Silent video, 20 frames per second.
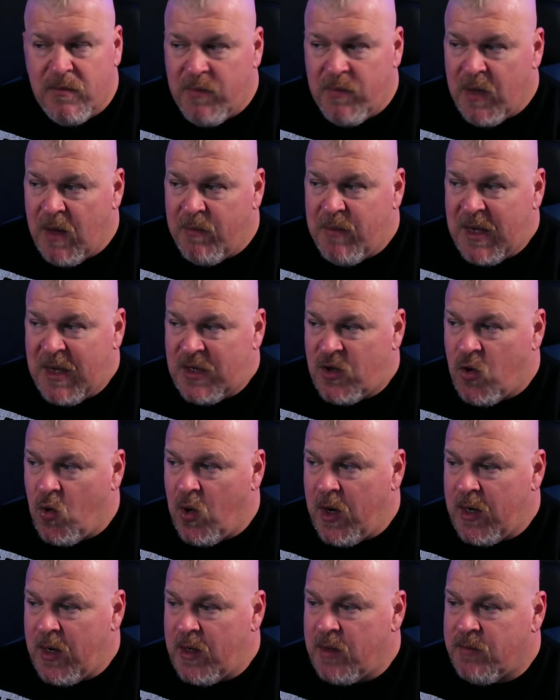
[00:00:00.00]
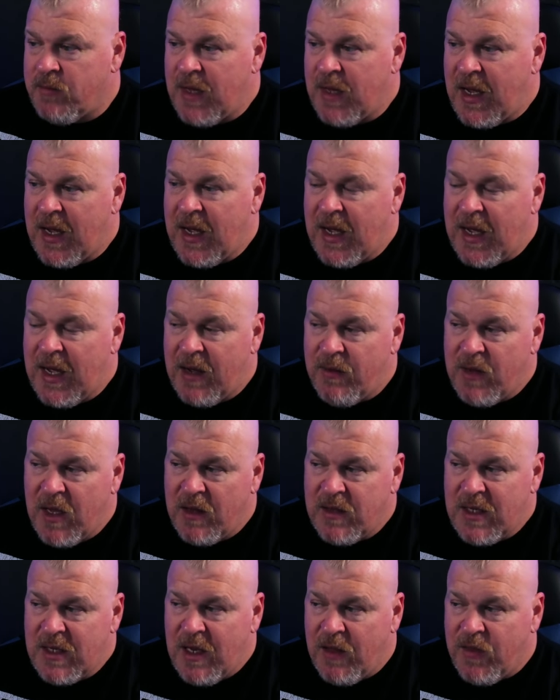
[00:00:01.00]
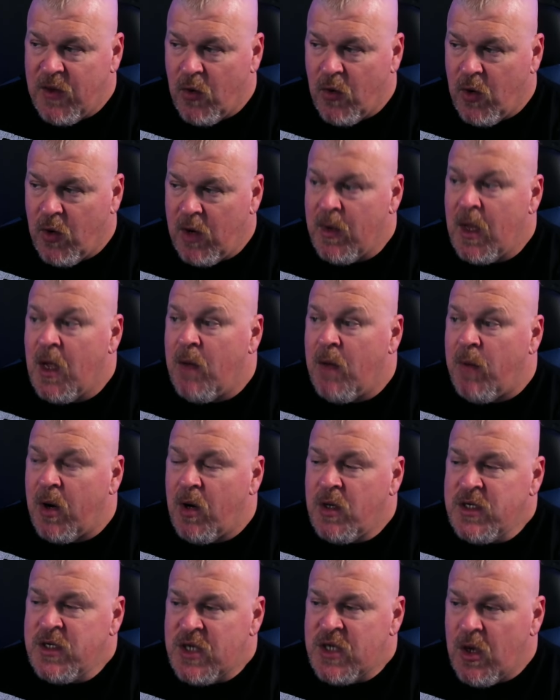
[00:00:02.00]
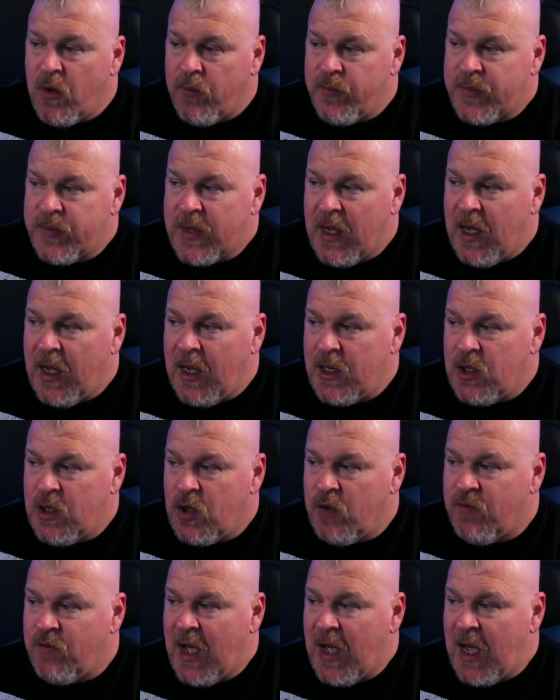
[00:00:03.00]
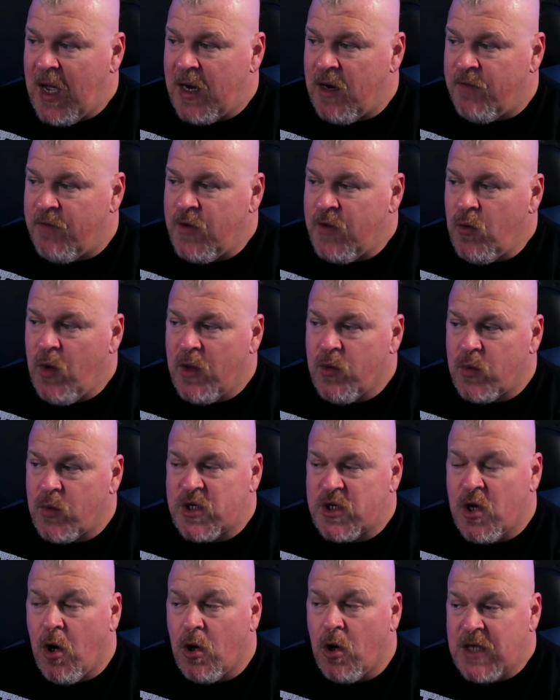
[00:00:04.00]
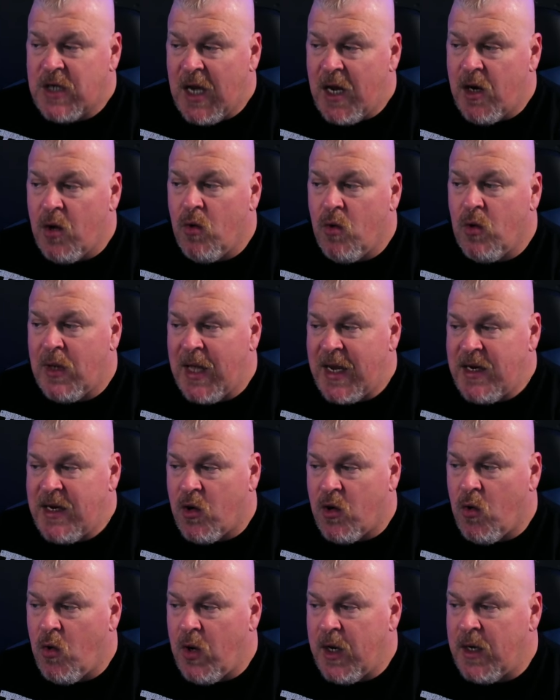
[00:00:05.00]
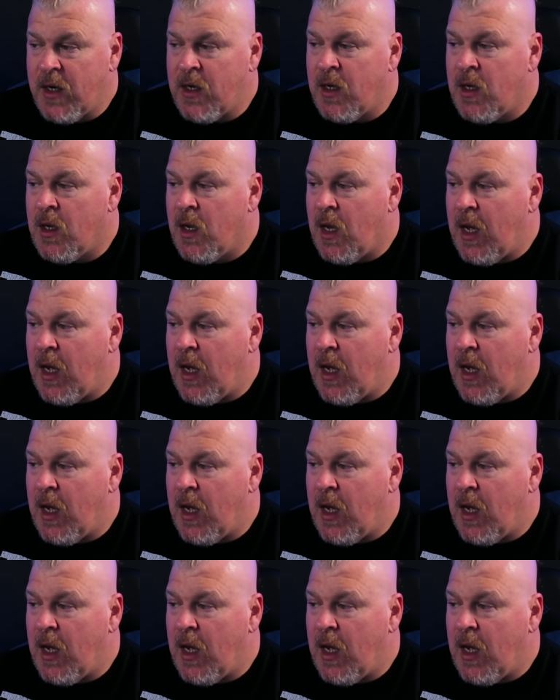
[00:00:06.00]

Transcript: Bitcoin, uh, Ethereum, but also uh, you've got a few other ones: Cardano, Litecoin.